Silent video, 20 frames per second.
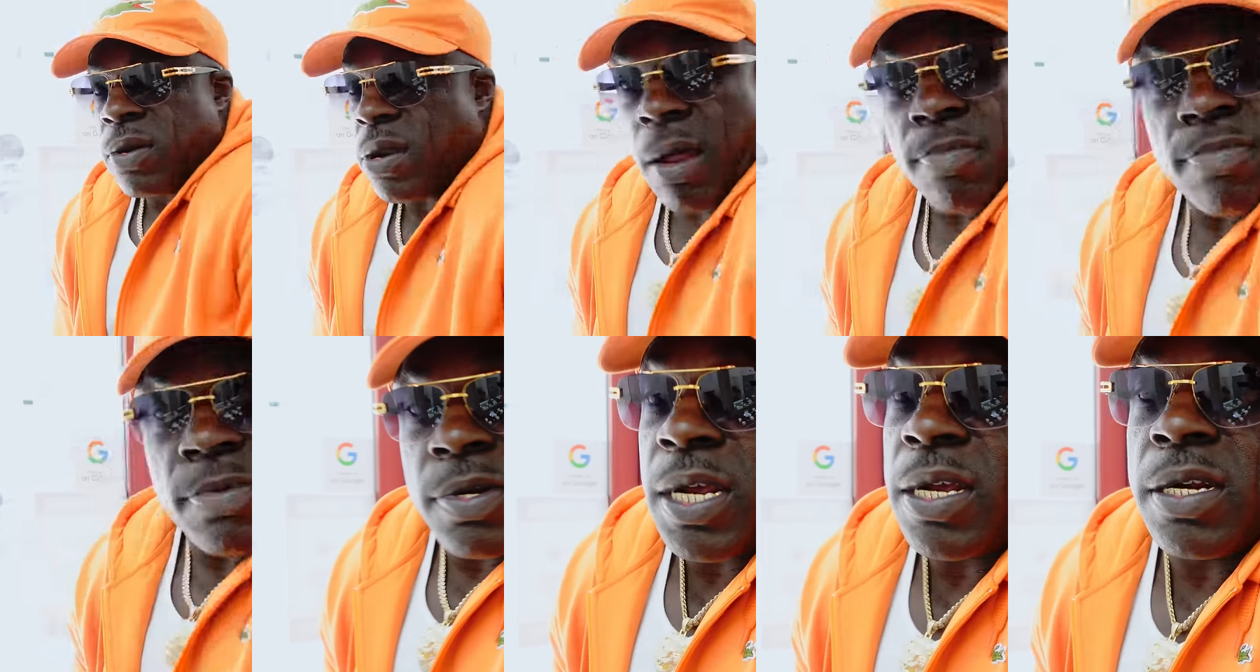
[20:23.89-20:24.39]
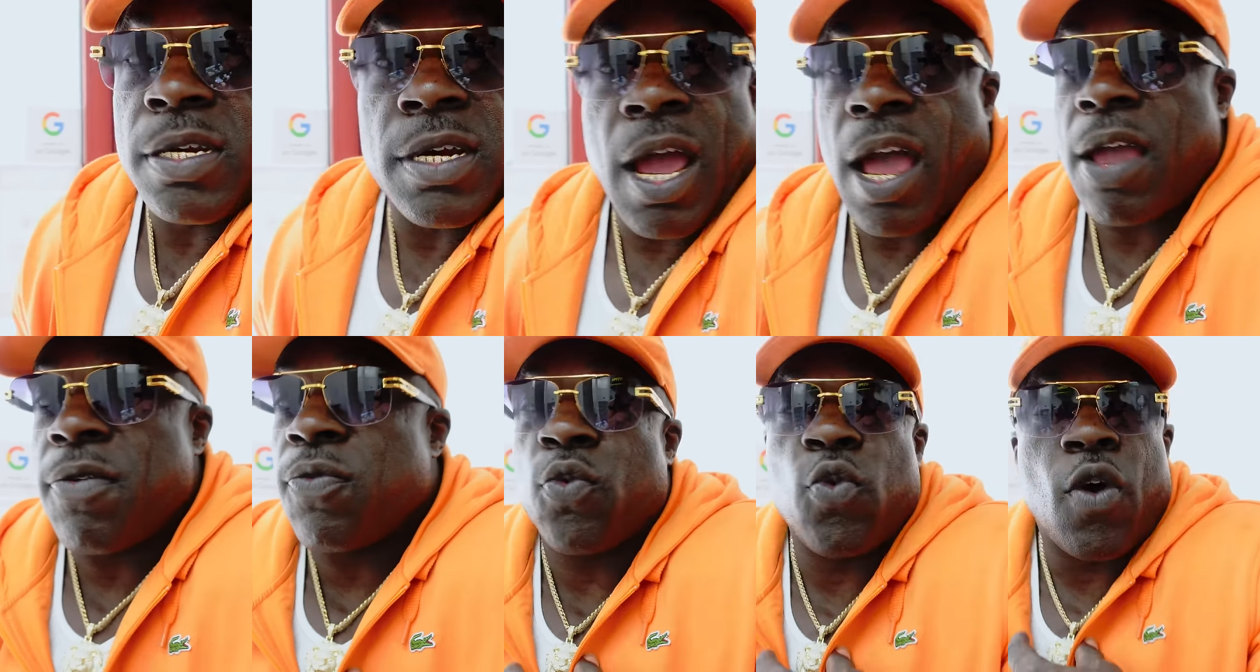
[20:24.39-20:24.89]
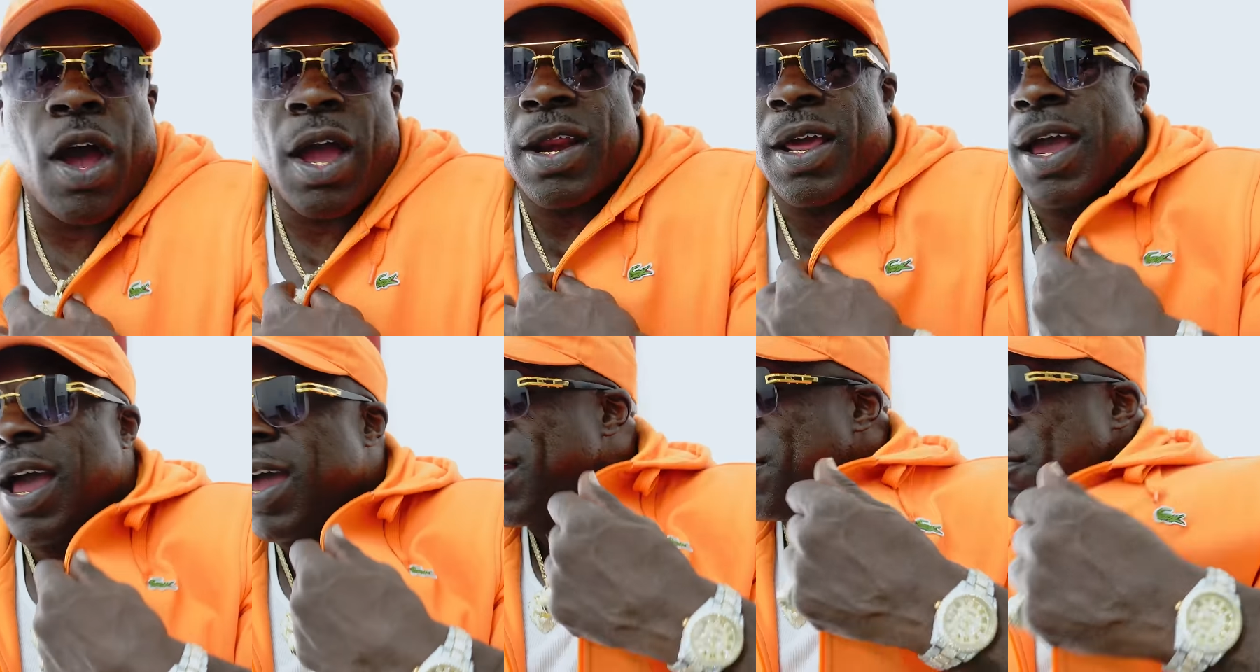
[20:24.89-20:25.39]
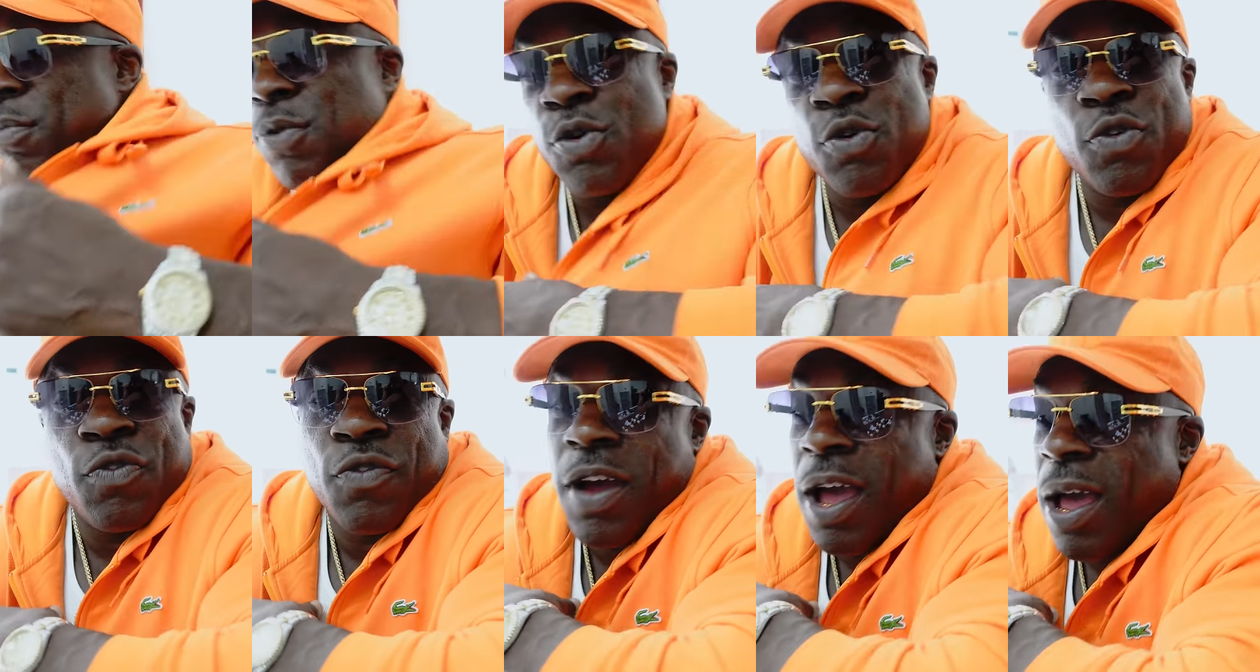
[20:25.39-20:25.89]
I'm teaching Hyphy Whitey how to
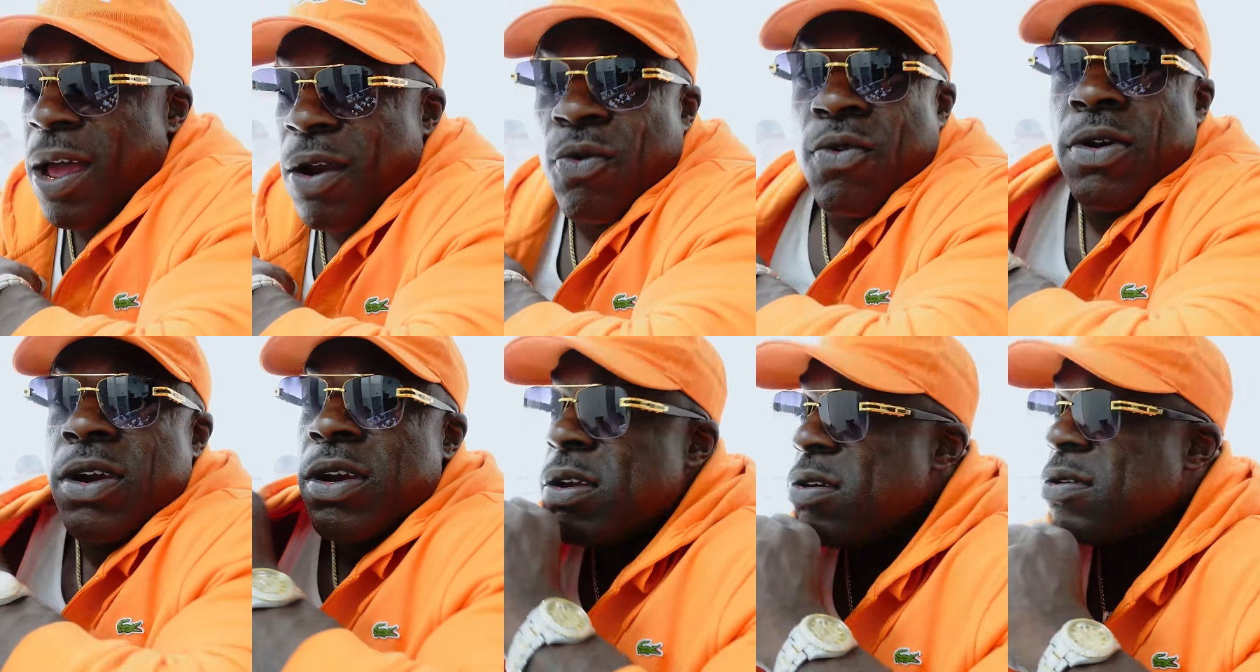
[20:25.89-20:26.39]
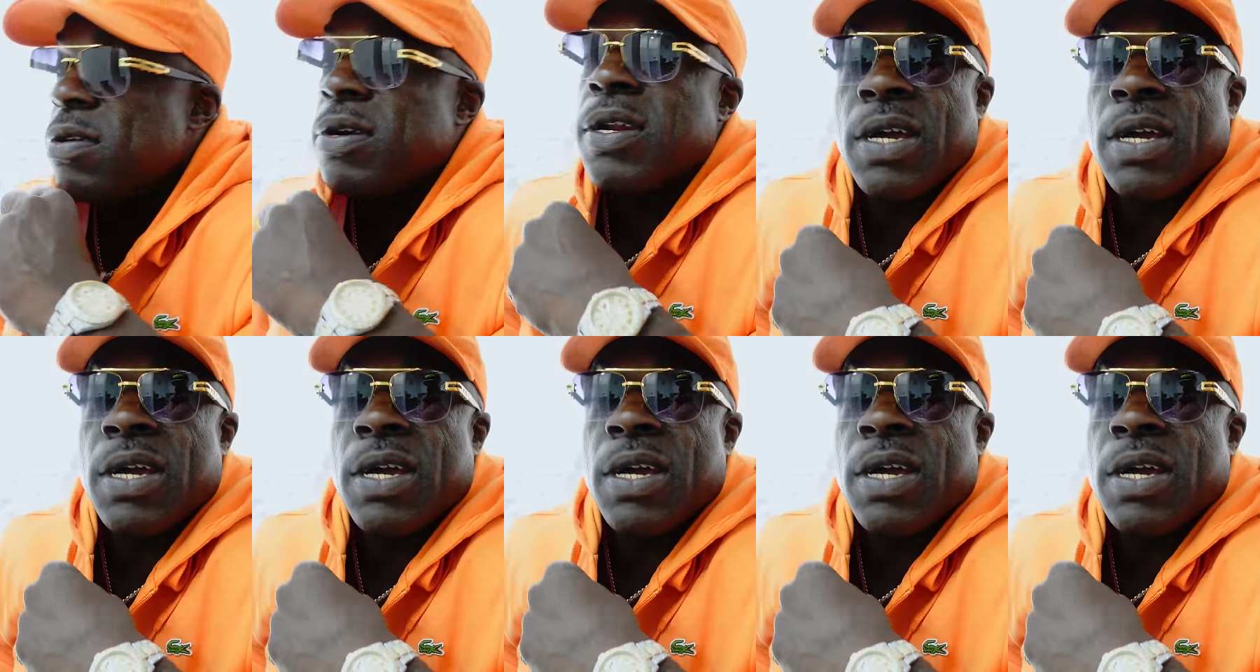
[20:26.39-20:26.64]
move how to real